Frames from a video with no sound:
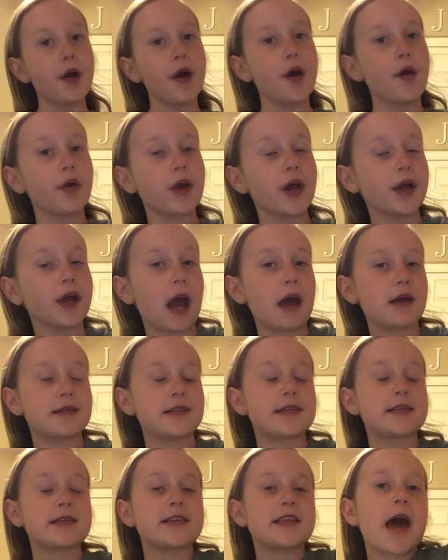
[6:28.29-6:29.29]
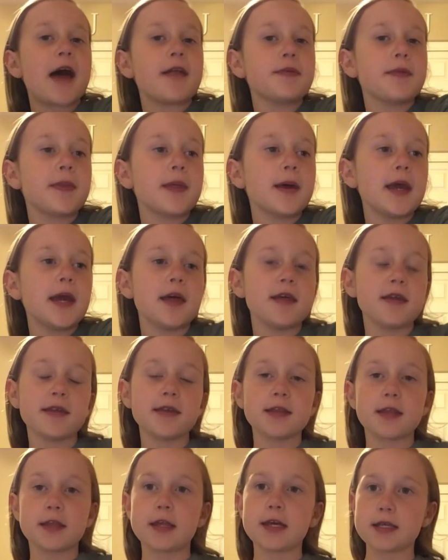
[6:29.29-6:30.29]
Okay guys, sadly
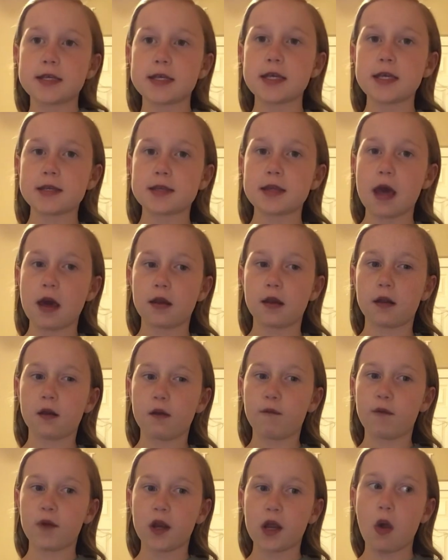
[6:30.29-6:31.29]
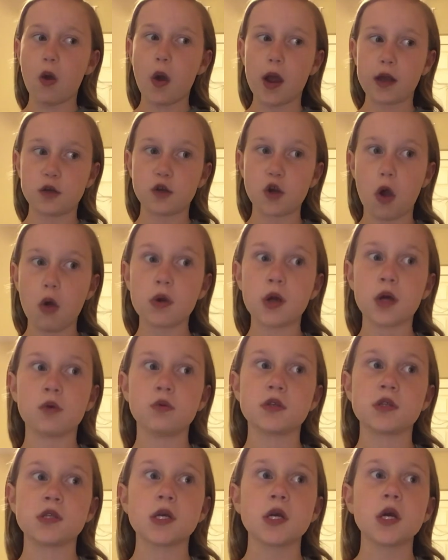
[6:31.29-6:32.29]
this is the end of the video. I know it
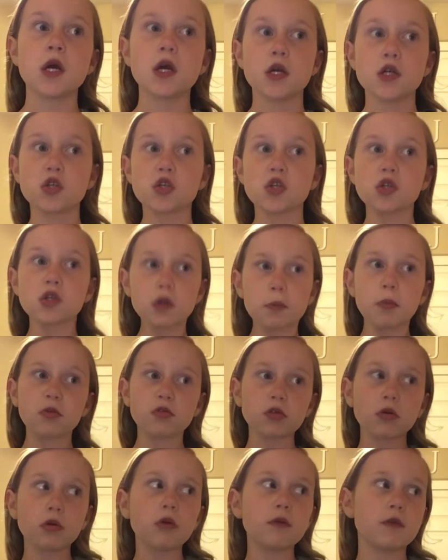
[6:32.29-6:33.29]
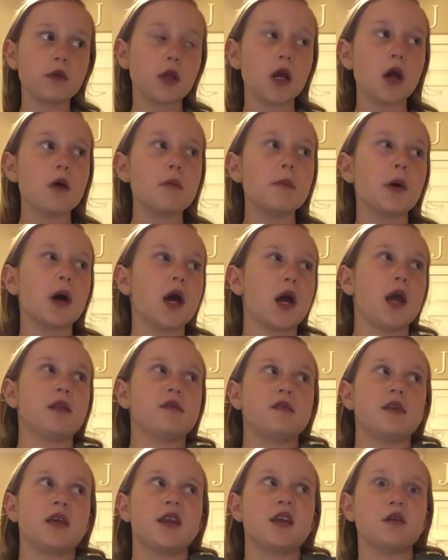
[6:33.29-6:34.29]
was a super short video, but I
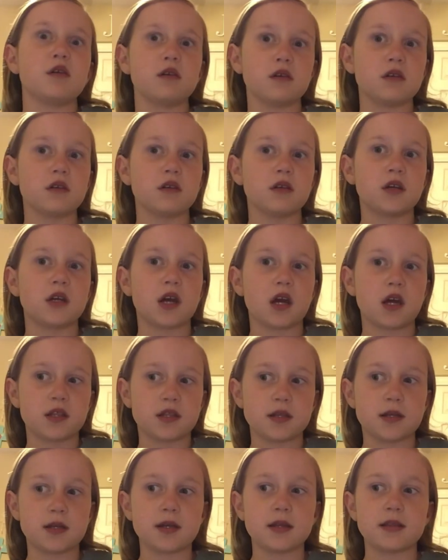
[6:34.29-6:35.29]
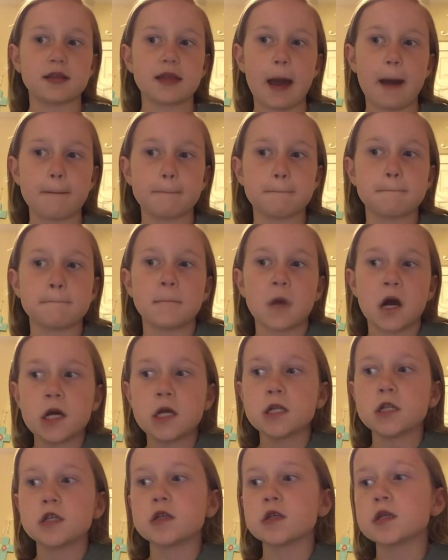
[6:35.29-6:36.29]
didn't get that
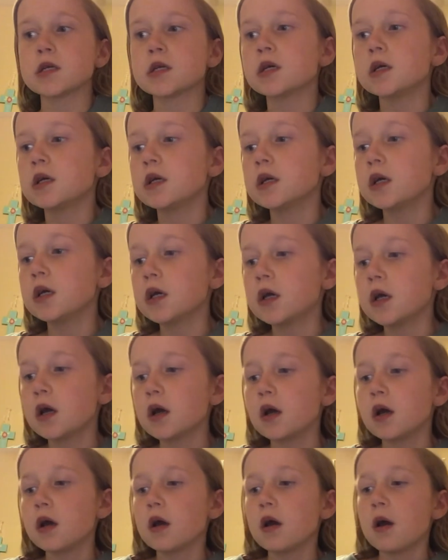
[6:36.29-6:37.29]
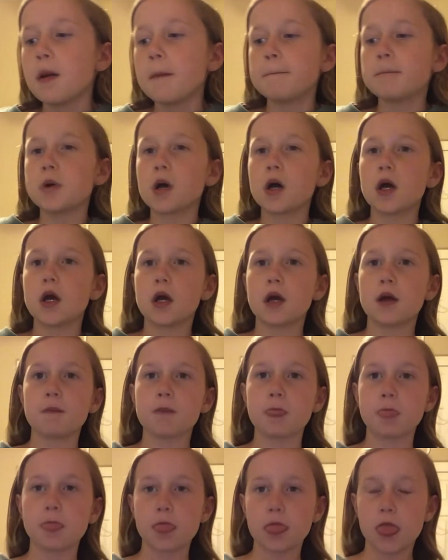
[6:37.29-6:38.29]
much. But
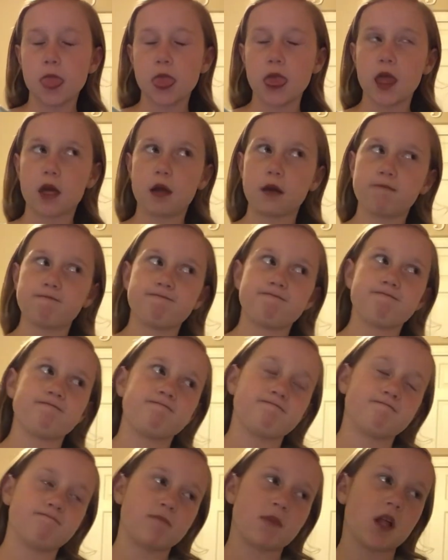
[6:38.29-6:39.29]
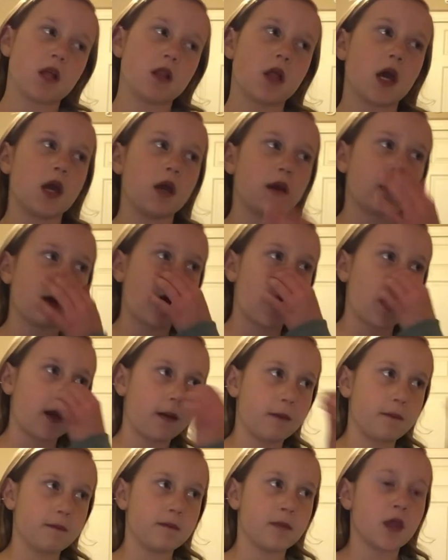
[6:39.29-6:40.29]
like
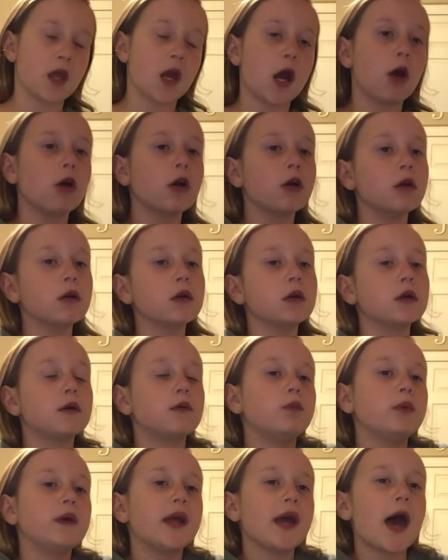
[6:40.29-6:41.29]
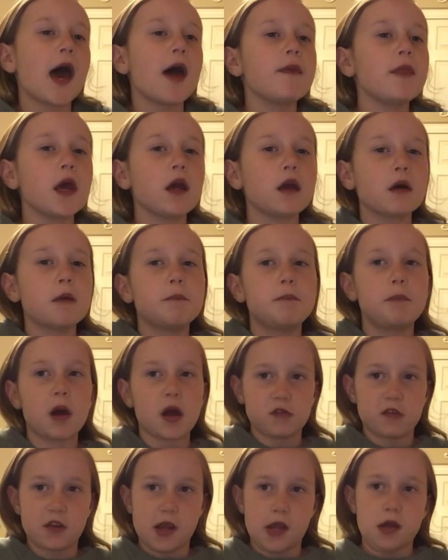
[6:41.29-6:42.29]
our we had like a
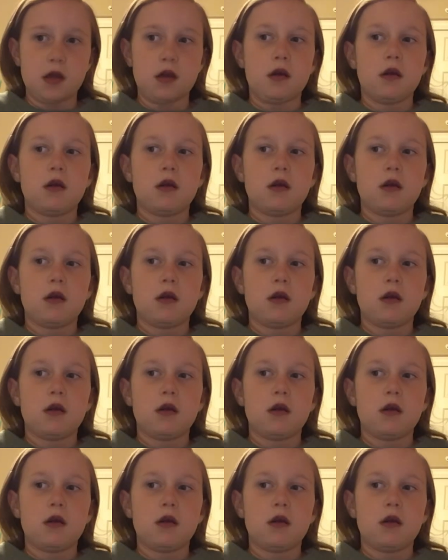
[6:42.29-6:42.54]
budget.